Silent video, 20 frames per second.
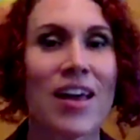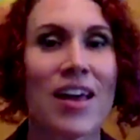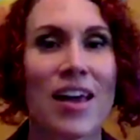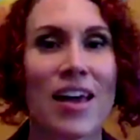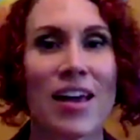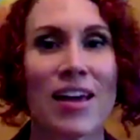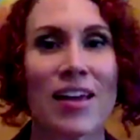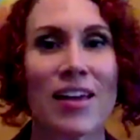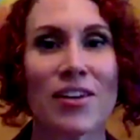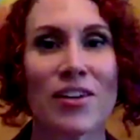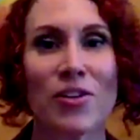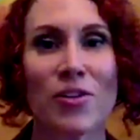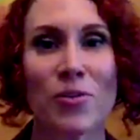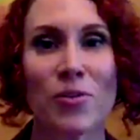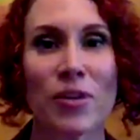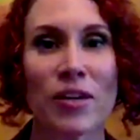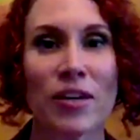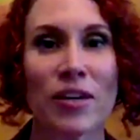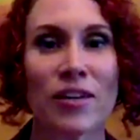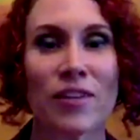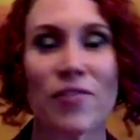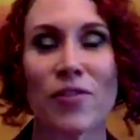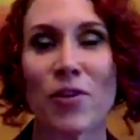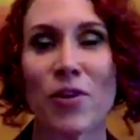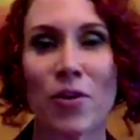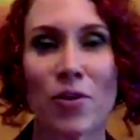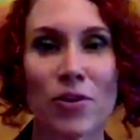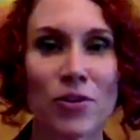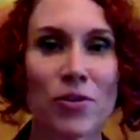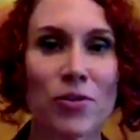And you can, if you
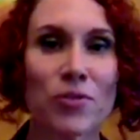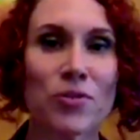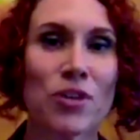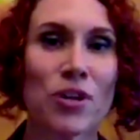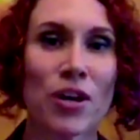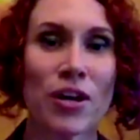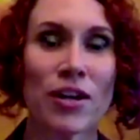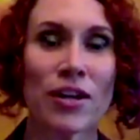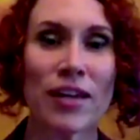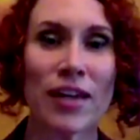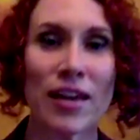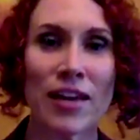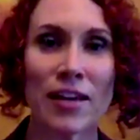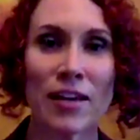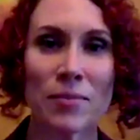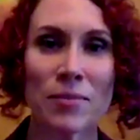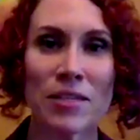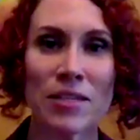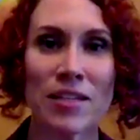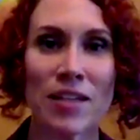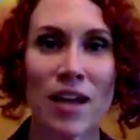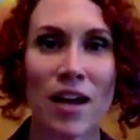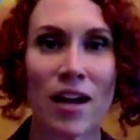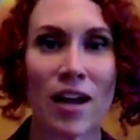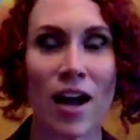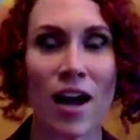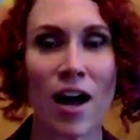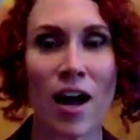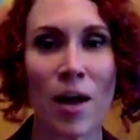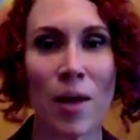go to
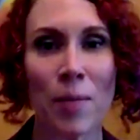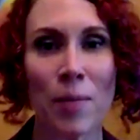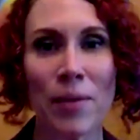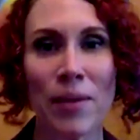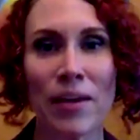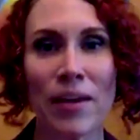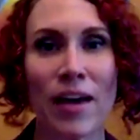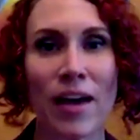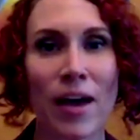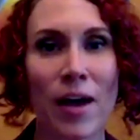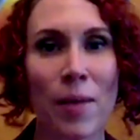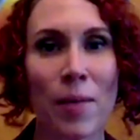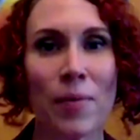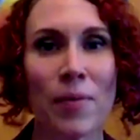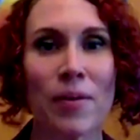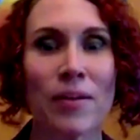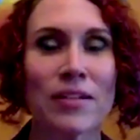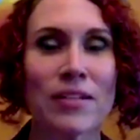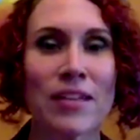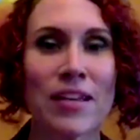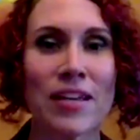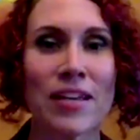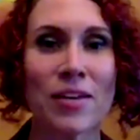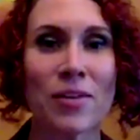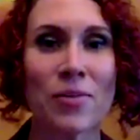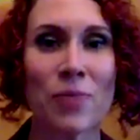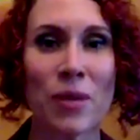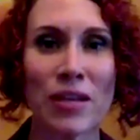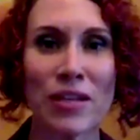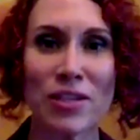DawnKGibson.com, pick up
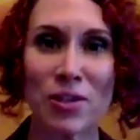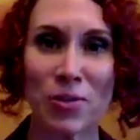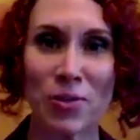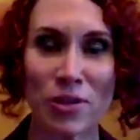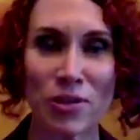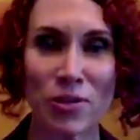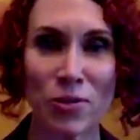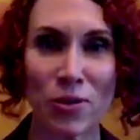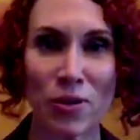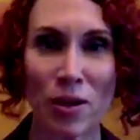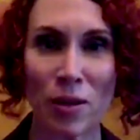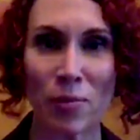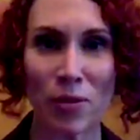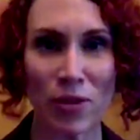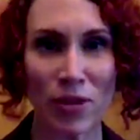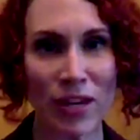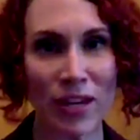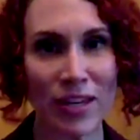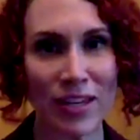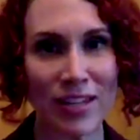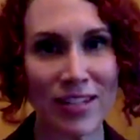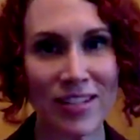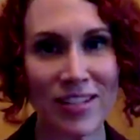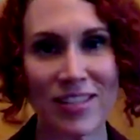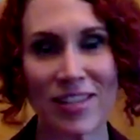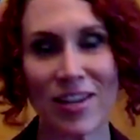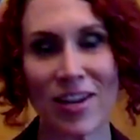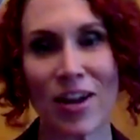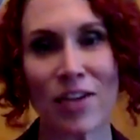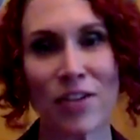10 Ways to Quit Screwing Up Your Kids. It's
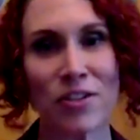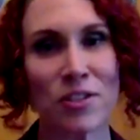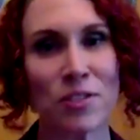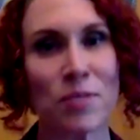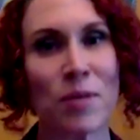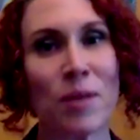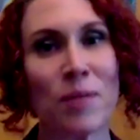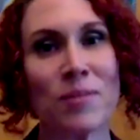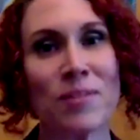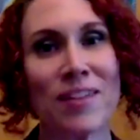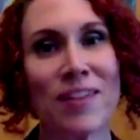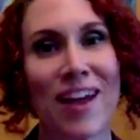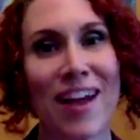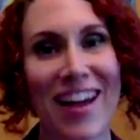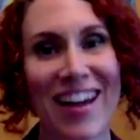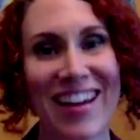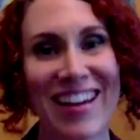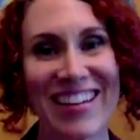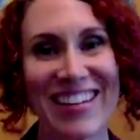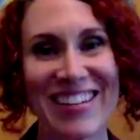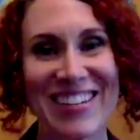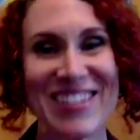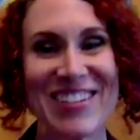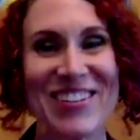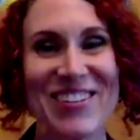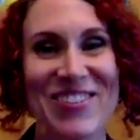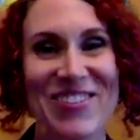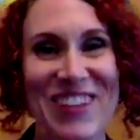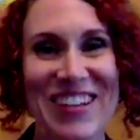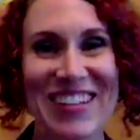a conscious mom's guide
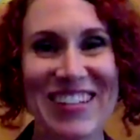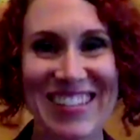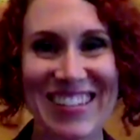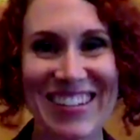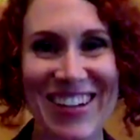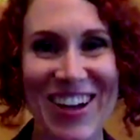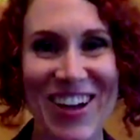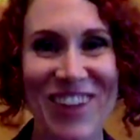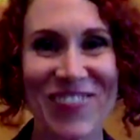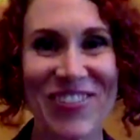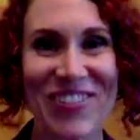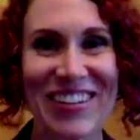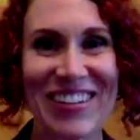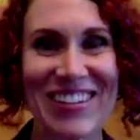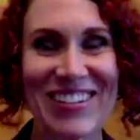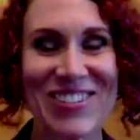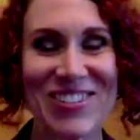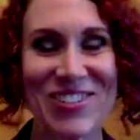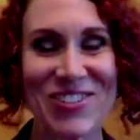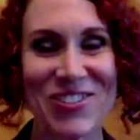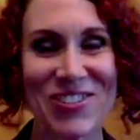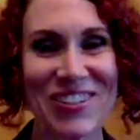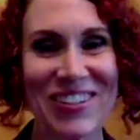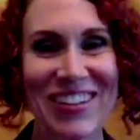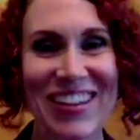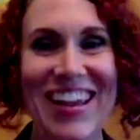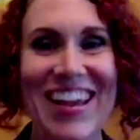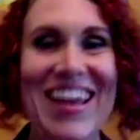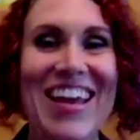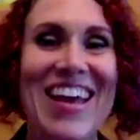to raising confident children.
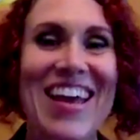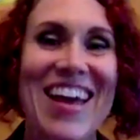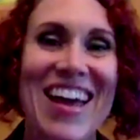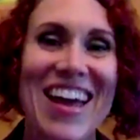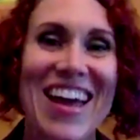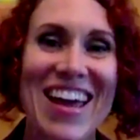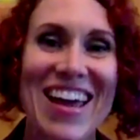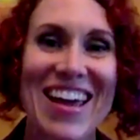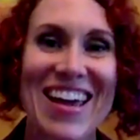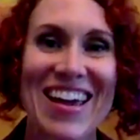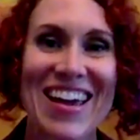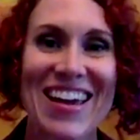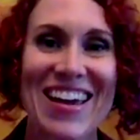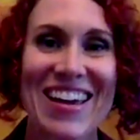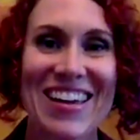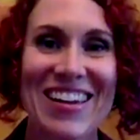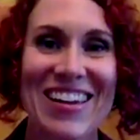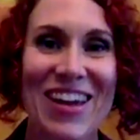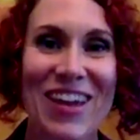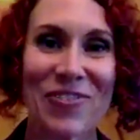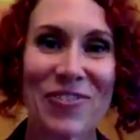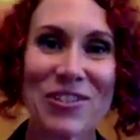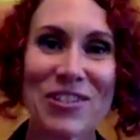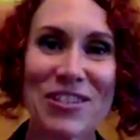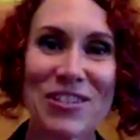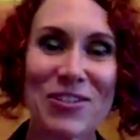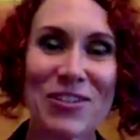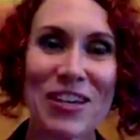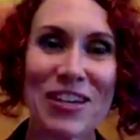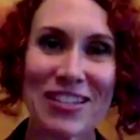And I will
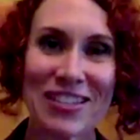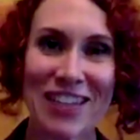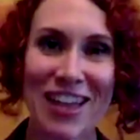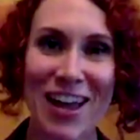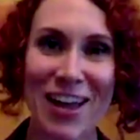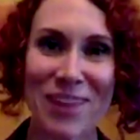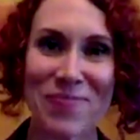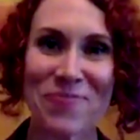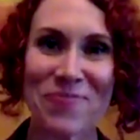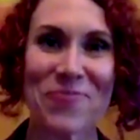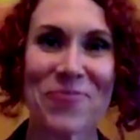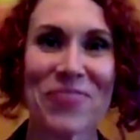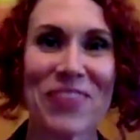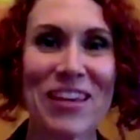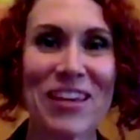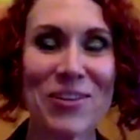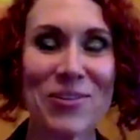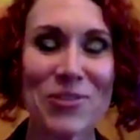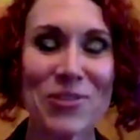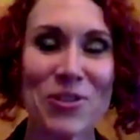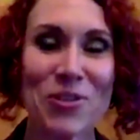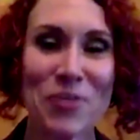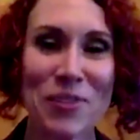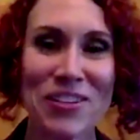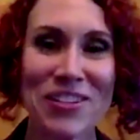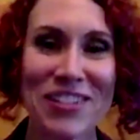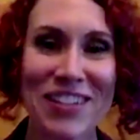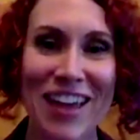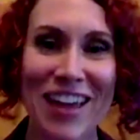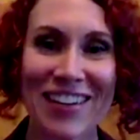see you next time. Thank you so
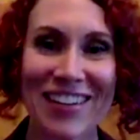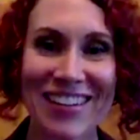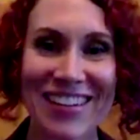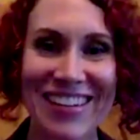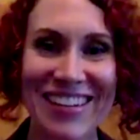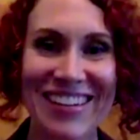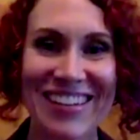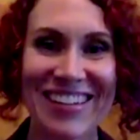much, Natalie.